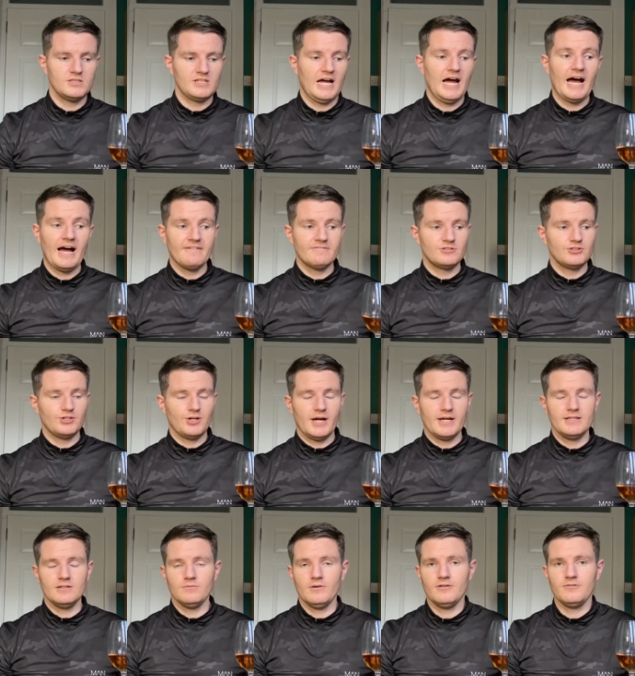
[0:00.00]
I have tried
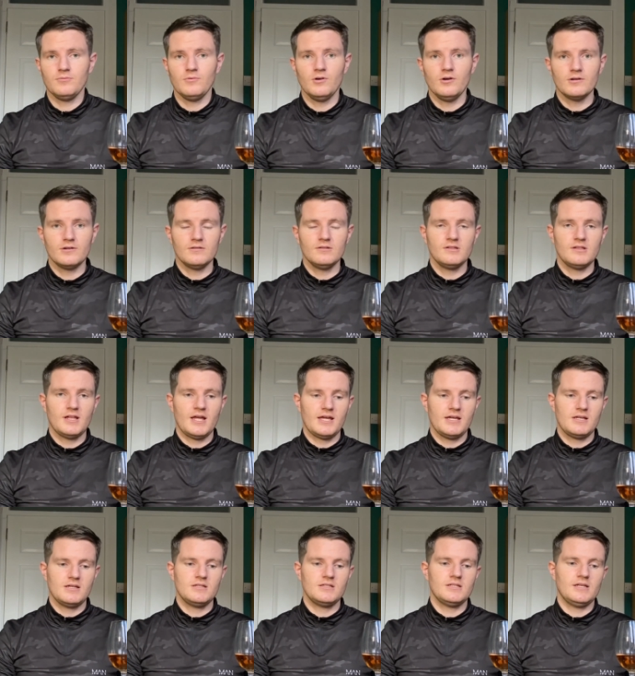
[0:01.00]
it with water and
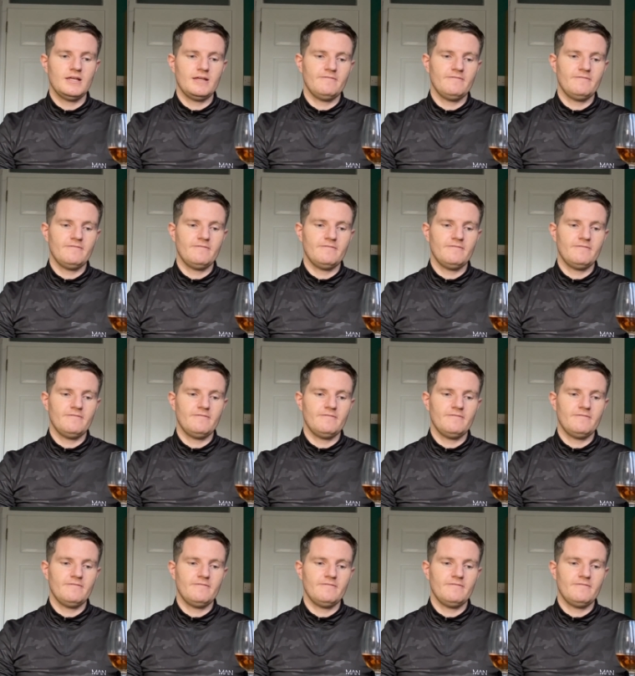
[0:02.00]
things.